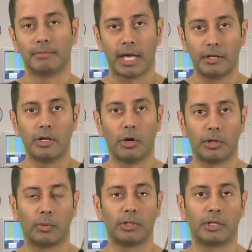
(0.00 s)
and know
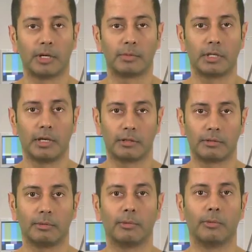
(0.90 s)
that when you come see
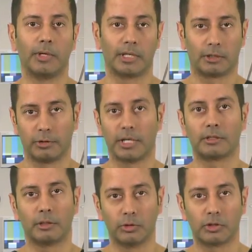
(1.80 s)
us, we can create
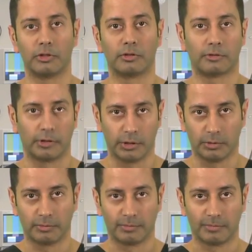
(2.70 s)
solutions for
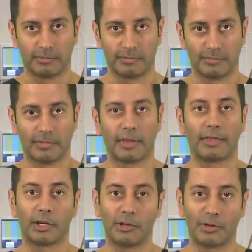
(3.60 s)
you.
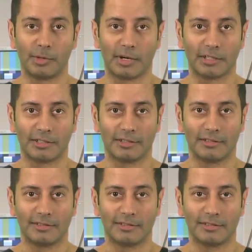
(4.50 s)
Thank you very much.